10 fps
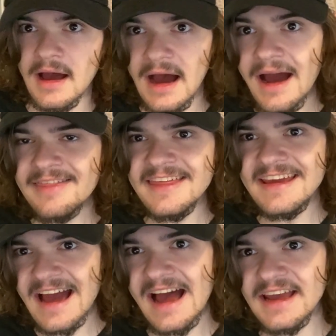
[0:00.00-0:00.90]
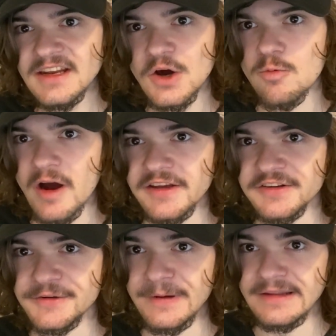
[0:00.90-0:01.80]
I think I know why
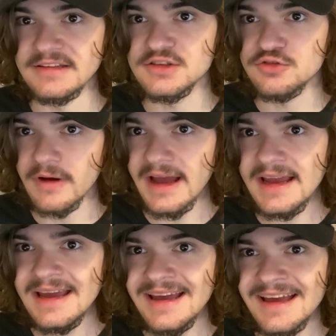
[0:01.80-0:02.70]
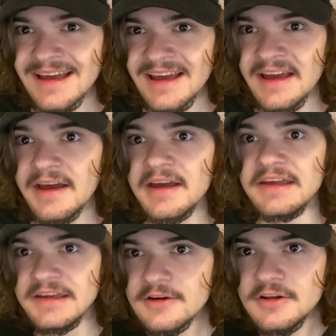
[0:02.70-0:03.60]
you're doing this, Craig.
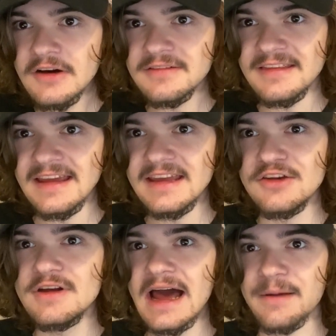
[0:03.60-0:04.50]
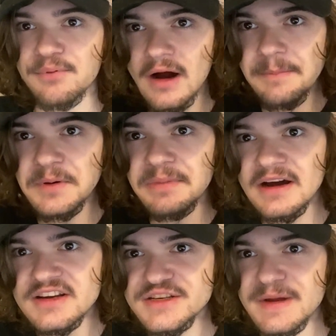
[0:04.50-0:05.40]
You don't think you got a proper
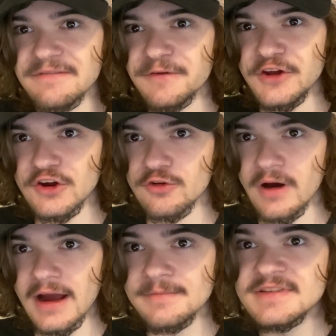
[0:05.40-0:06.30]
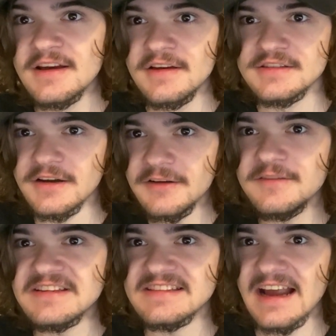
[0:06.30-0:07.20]
punishment for your crimes, so you've
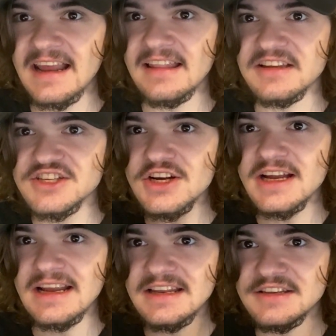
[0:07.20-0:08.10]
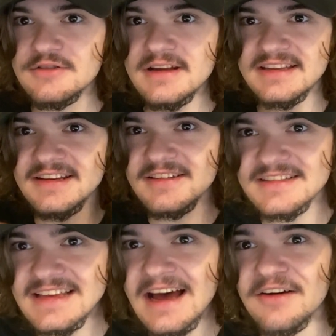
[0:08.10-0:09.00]
decided that you're gonna do it to
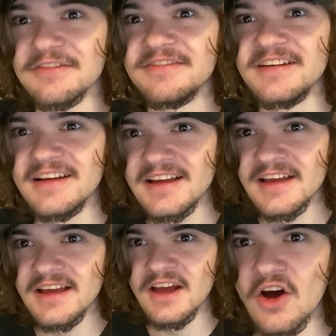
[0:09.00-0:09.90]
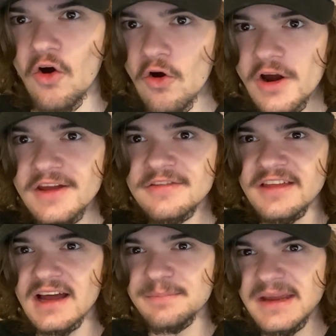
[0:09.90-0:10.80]
yourself. Or you
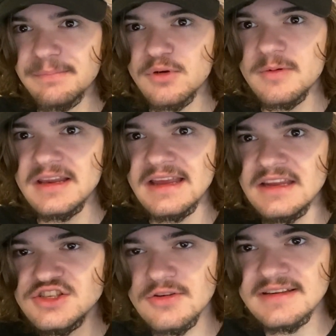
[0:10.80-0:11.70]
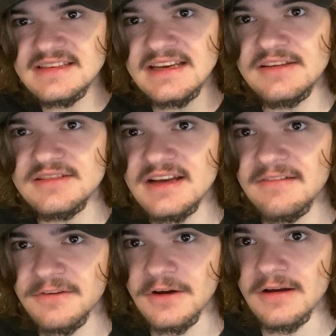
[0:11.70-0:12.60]
thought people would enjoy seeing you
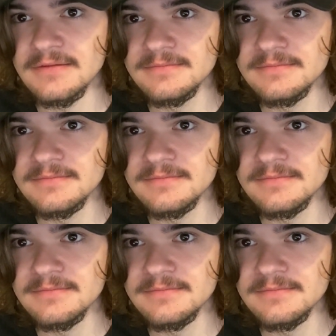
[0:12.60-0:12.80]
suffer.